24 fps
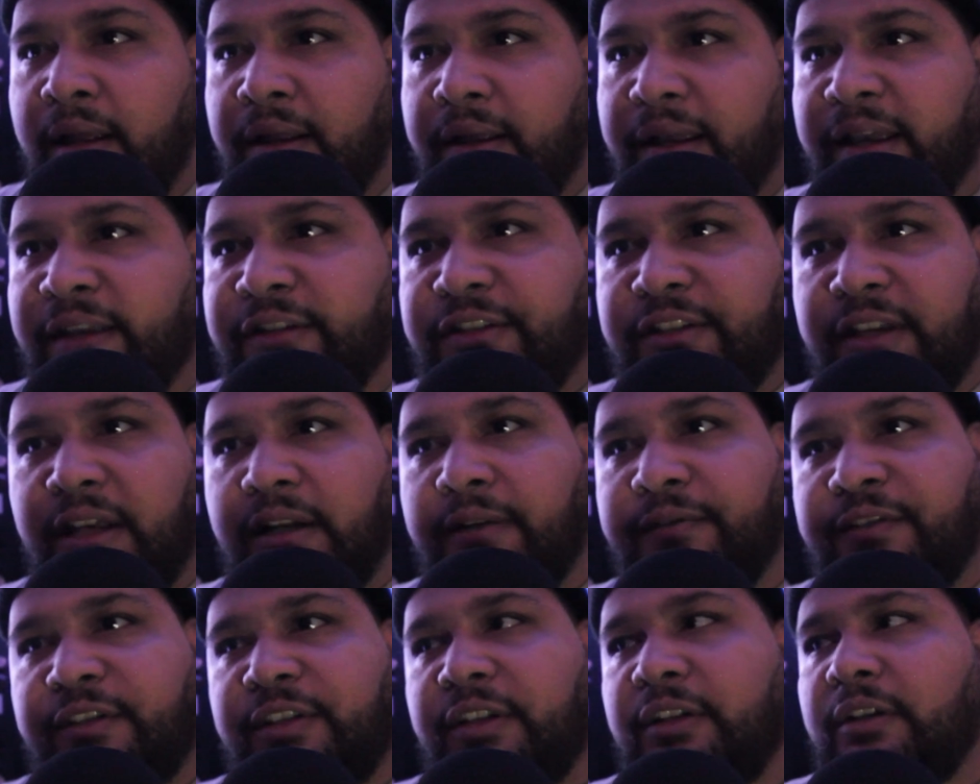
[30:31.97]
instead
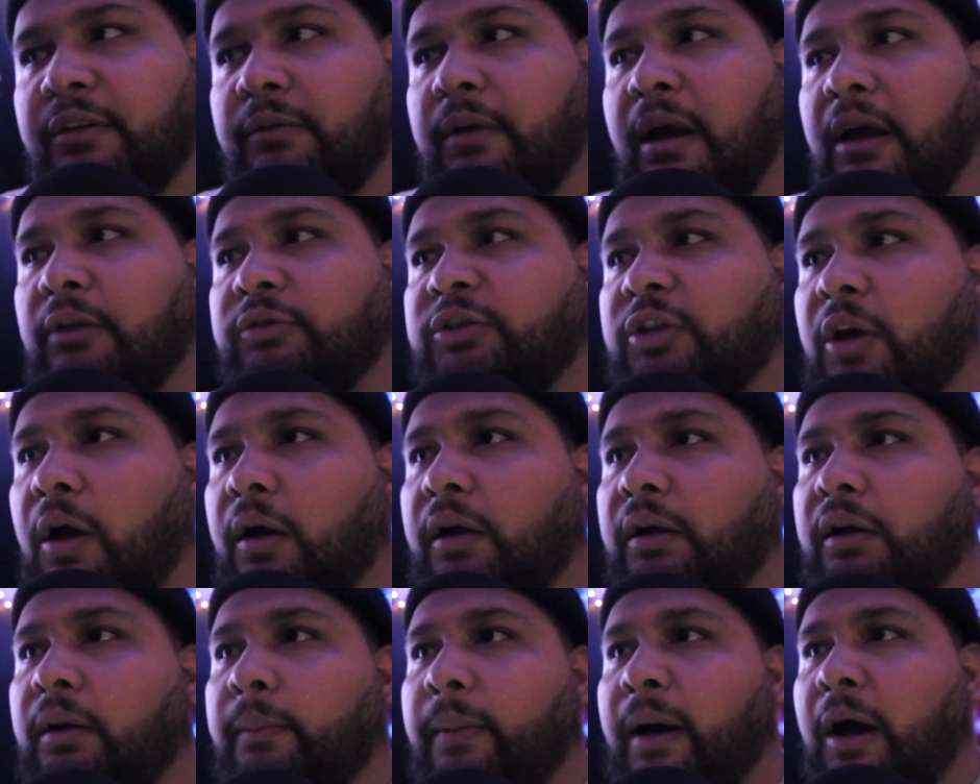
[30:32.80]
of sitting around
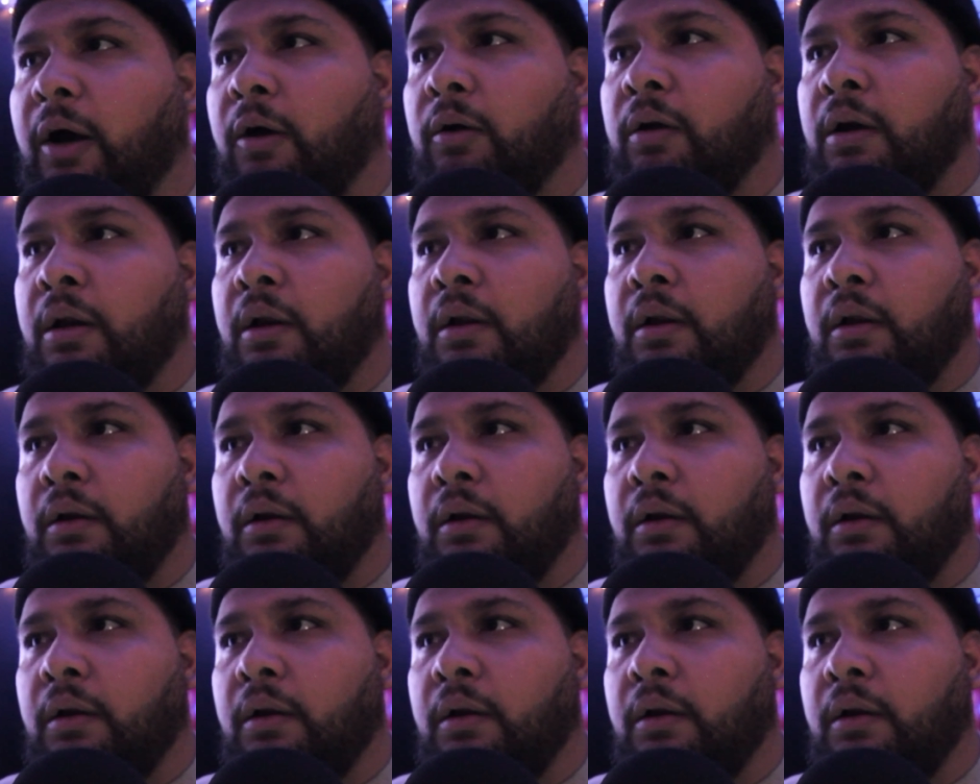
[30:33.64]
talking about